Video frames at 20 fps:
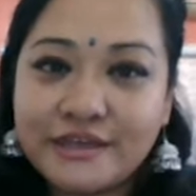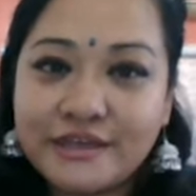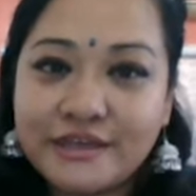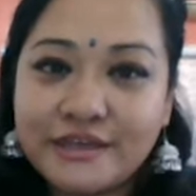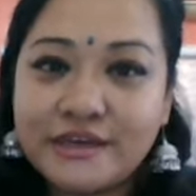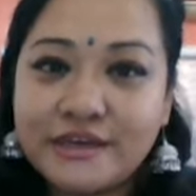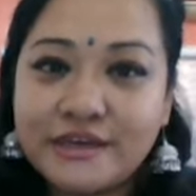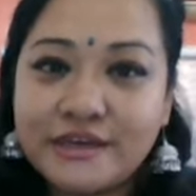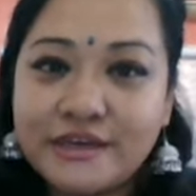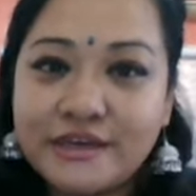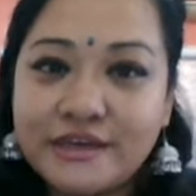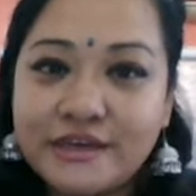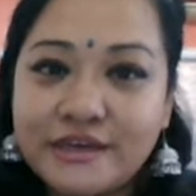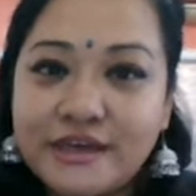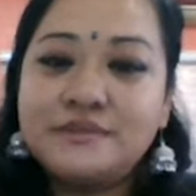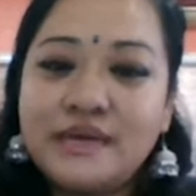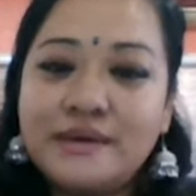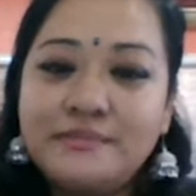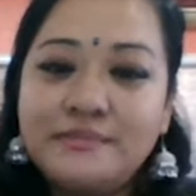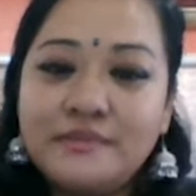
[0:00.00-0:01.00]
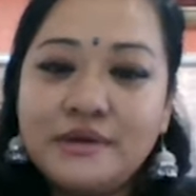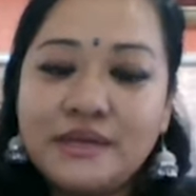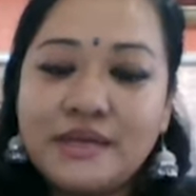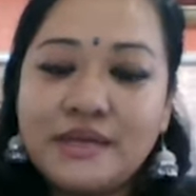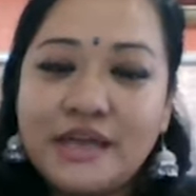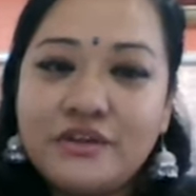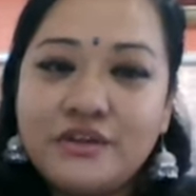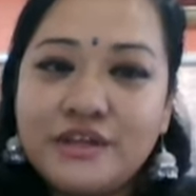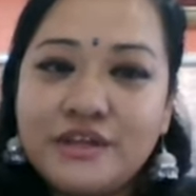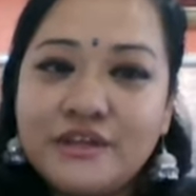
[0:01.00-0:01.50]
So, some
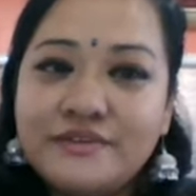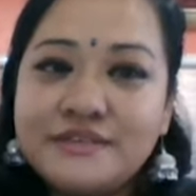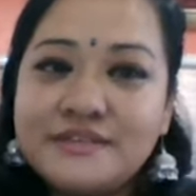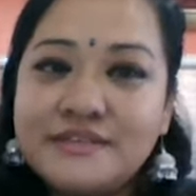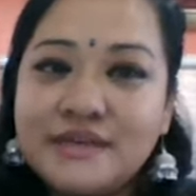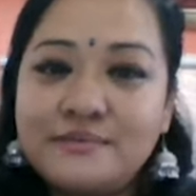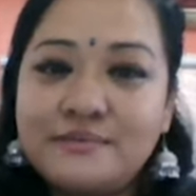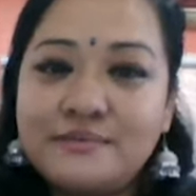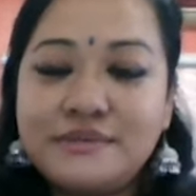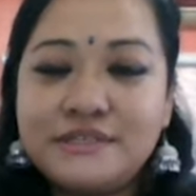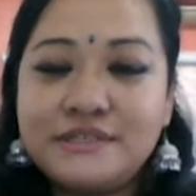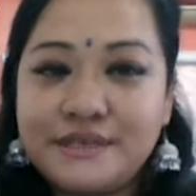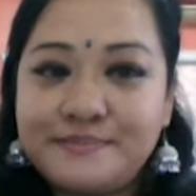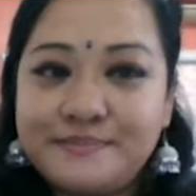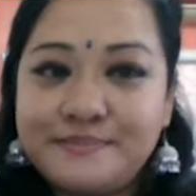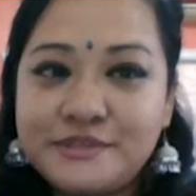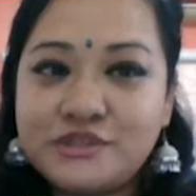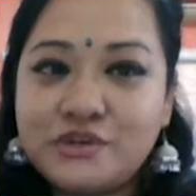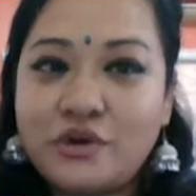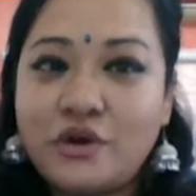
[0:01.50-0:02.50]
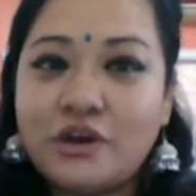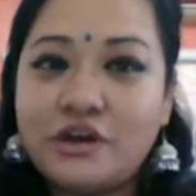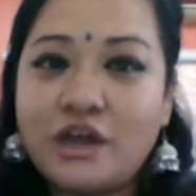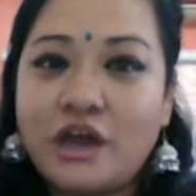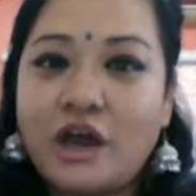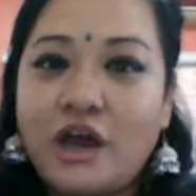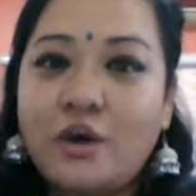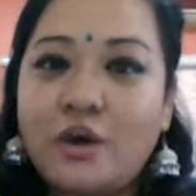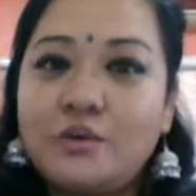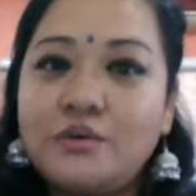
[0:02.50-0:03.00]
can you give us some tips on
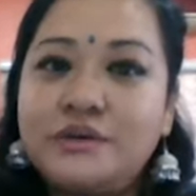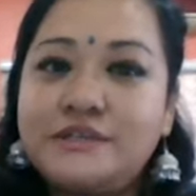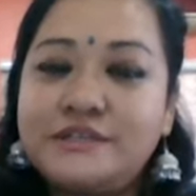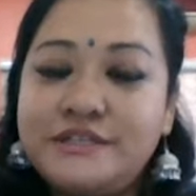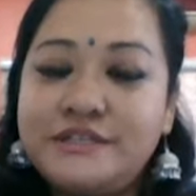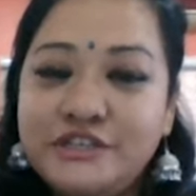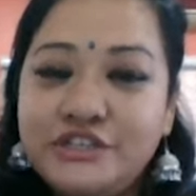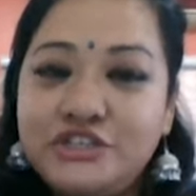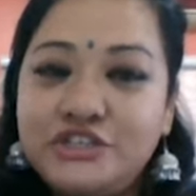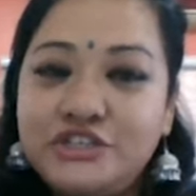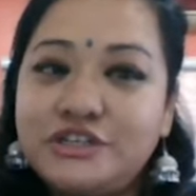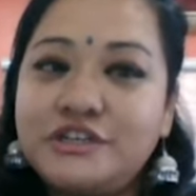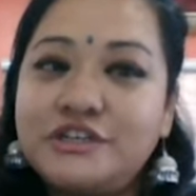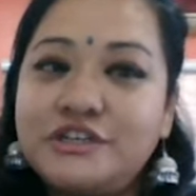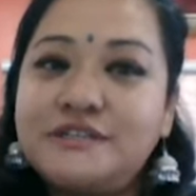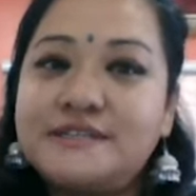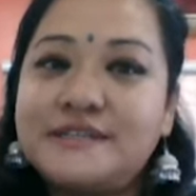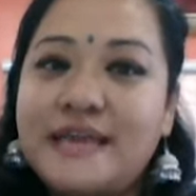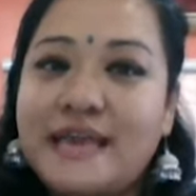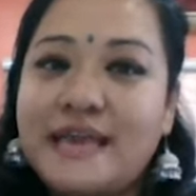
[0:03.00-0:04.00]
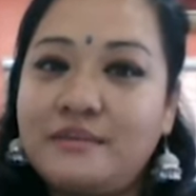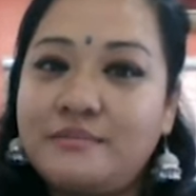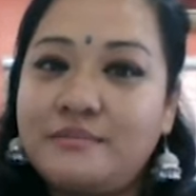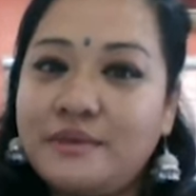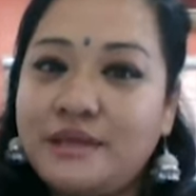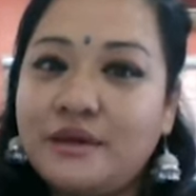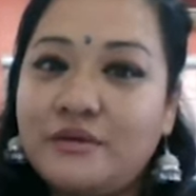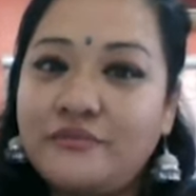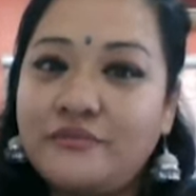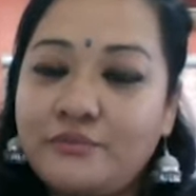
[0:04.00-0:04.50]
how teachers can
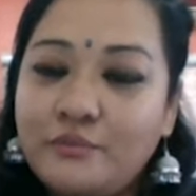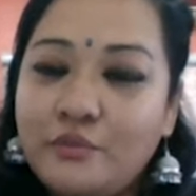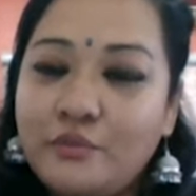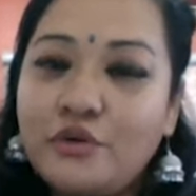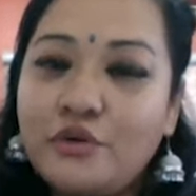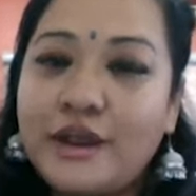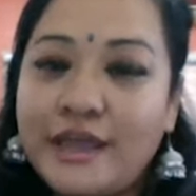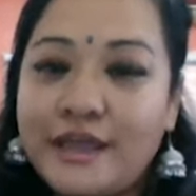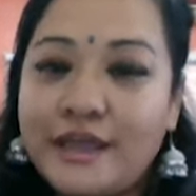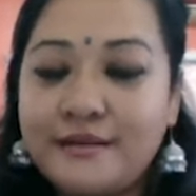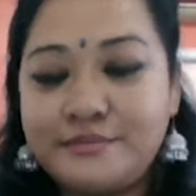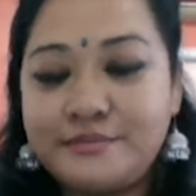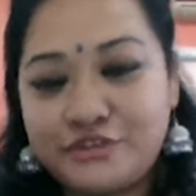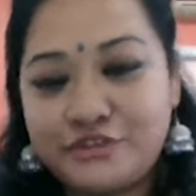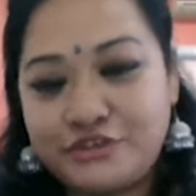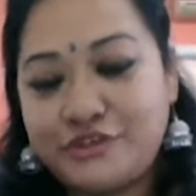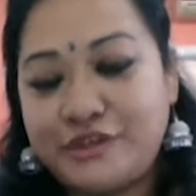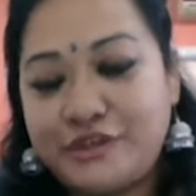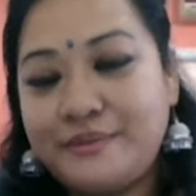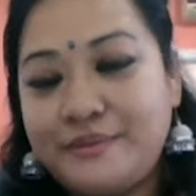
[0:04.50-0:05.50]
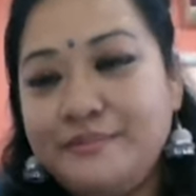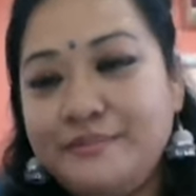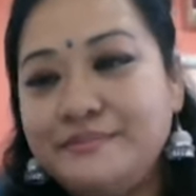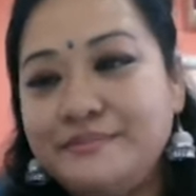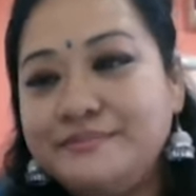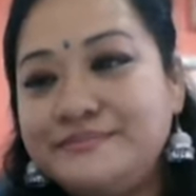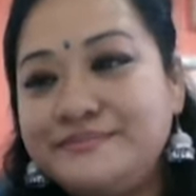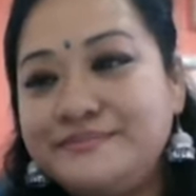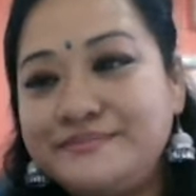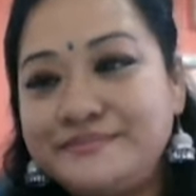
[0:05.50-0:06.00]
be of more help to
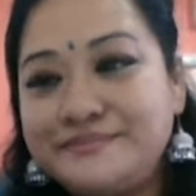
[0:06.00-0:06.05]
them?